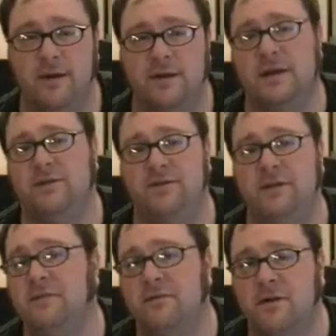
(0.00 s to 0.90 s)
it's
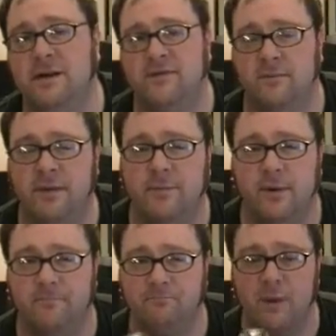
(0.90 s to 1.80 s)
different for different
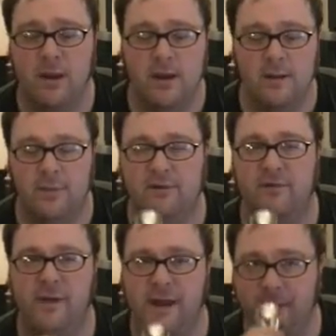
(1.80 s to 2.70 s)
people. But
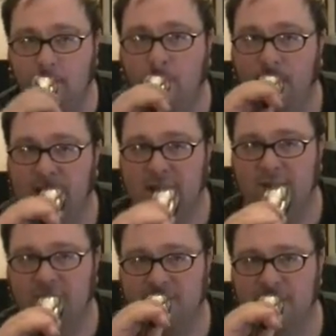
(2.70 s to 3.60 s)
for me, it
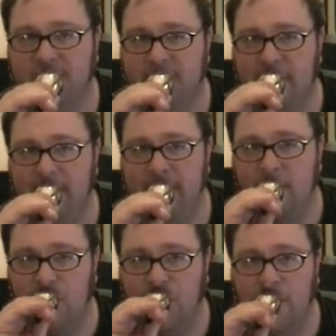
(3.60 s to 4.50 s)
covers most of my
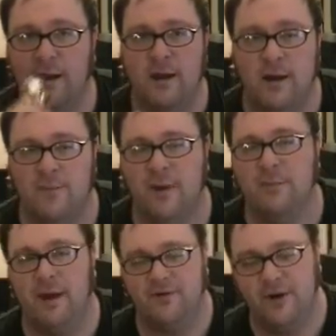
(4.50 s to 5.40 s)
mouth.
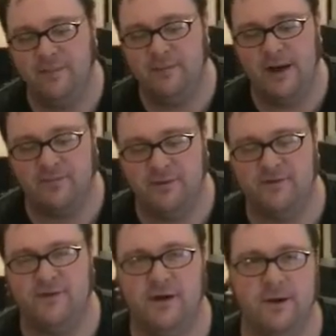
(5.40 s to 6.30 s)
But my trumpet
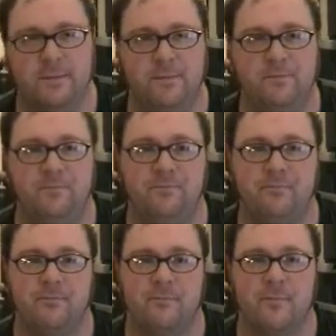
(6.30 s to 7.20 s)
mouthpiece here,
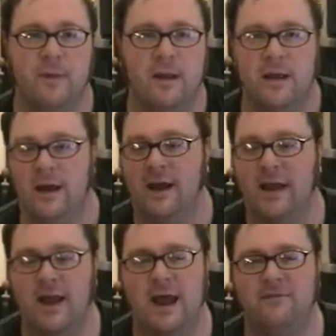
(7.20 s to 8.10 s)

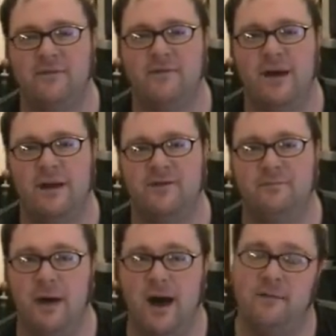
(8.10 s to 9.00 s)
I kind of have to find a
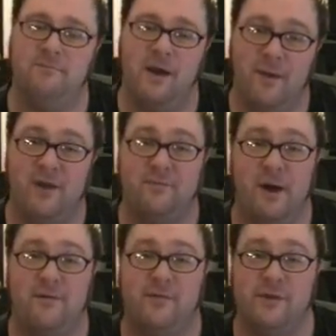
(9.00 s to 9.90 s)
spot. Now my
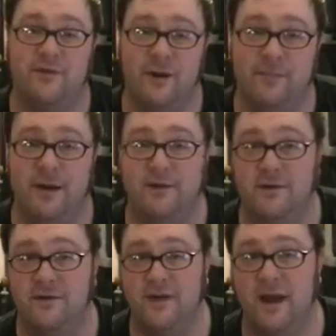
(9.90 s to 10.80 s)
spot for the trumpet,
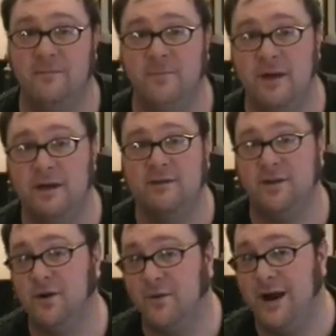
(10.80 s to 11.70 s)
turns out,
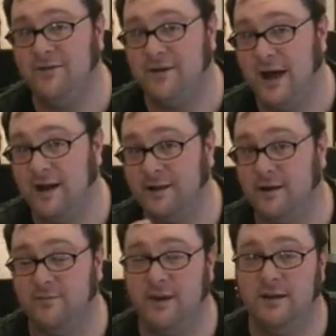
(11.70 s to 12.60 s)
is on the right side a
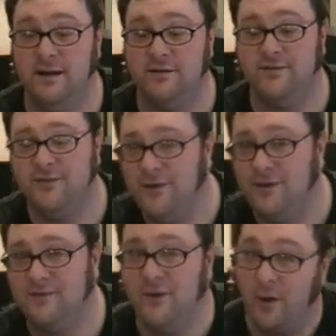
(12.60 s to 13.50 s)
little bit and
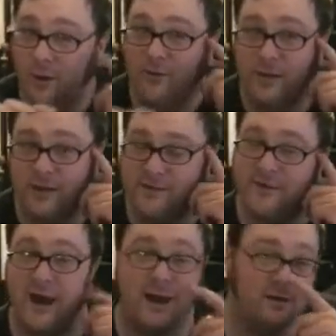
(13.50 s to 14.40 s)
sort of over to the
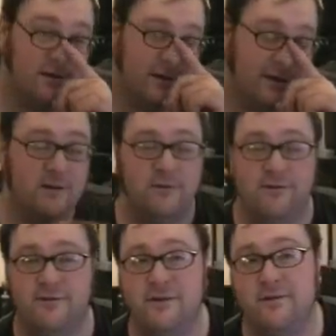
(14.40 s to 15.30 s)
side,
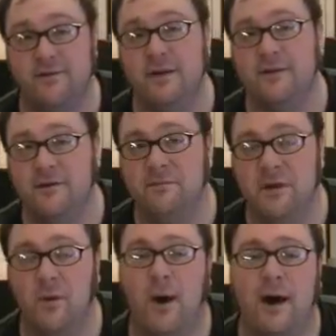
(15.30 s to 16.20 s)
which is interesting. It took
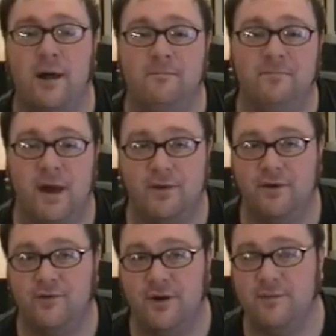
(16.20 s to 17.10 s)
me a while. I
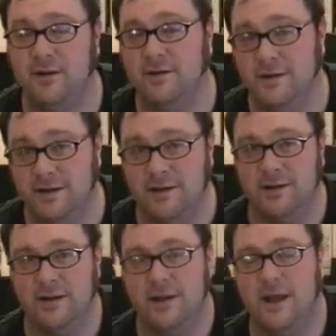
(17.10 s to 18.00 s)
learned trumpet
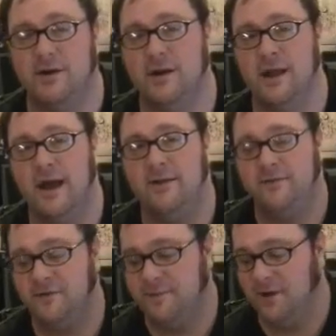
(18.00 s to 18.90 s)
later in
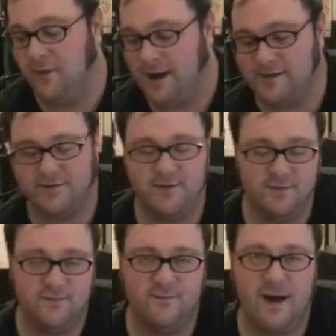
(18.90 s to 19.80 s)
life. It took me a while
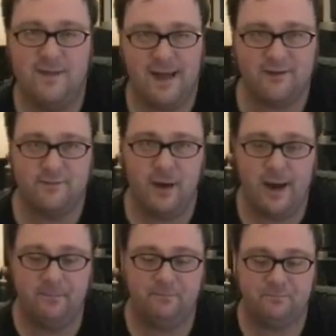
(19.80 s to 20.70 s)
to find that
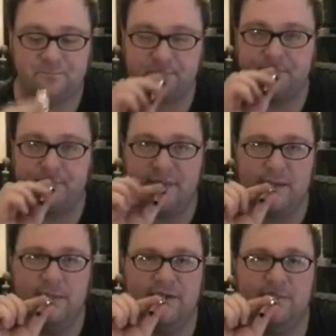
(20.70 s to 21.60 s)
spot.
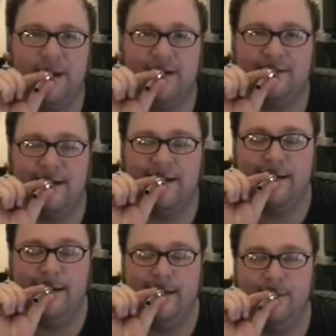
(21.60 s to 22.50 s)
My spot is kind
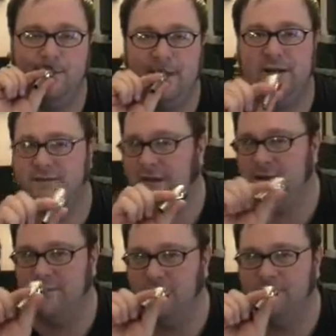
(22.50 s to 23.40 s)
of here, and it's
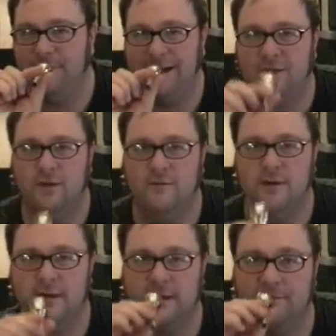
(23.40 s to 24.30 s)
kind of bent
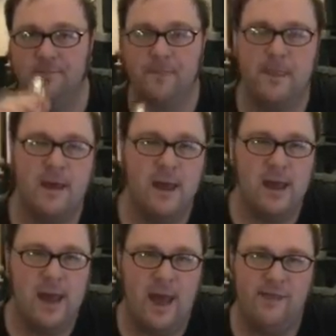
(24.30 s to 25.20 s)
over a little.
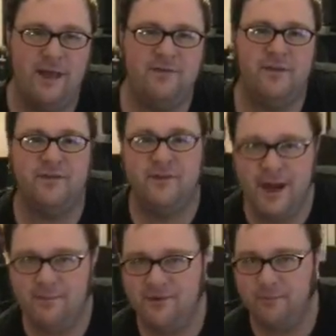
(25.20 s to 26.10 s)
And that's the
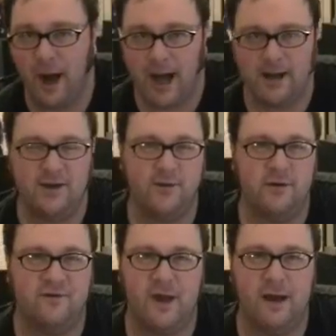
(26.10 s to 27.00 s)
same spot, it
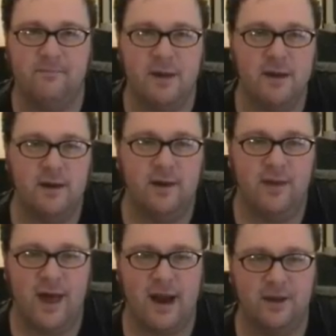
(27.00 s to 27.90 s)
turns out,
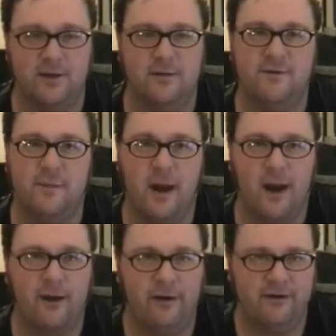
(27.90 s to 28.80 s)
that I use in my
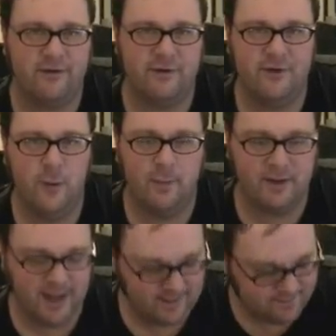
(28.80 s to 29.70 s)
high register tuba
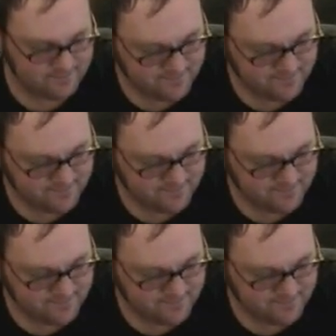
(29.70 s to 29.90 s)
playing.